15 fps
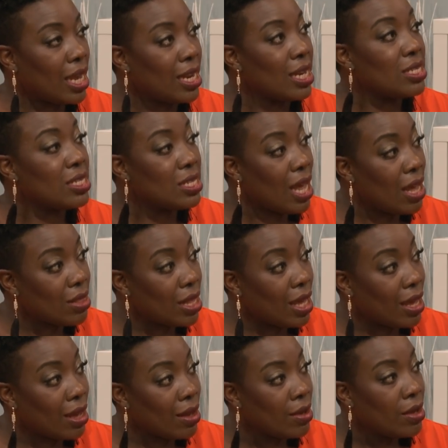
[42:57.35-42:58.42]
And I sat
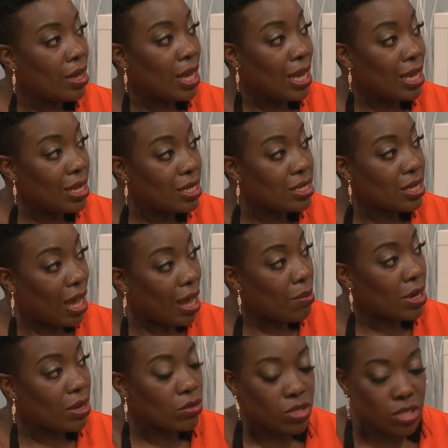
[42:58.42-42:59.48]
there in this
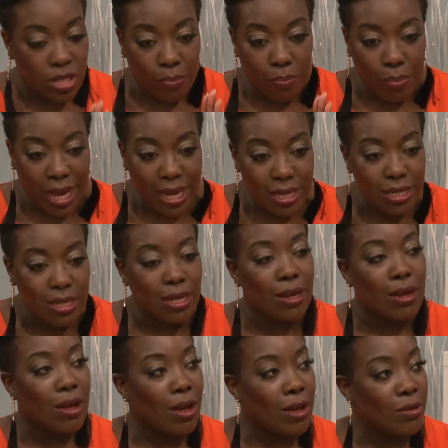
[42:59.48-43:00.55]
cabin. It was just a bed
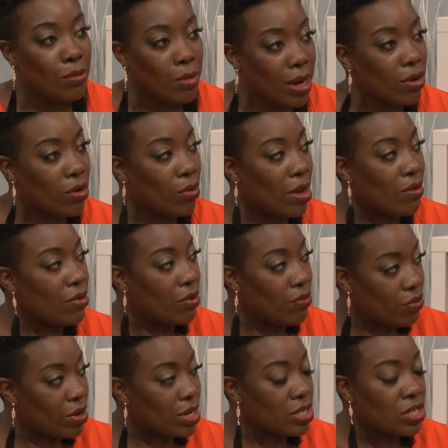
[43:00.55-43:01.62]
and a microwave and a
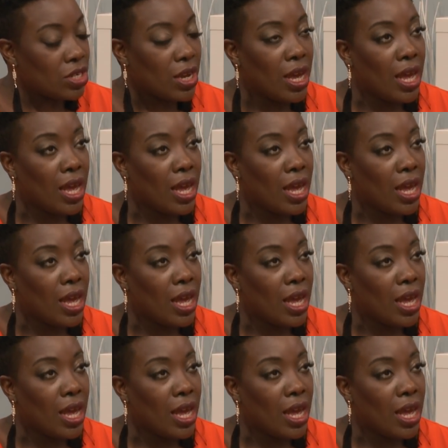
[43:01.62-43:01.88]
fridge.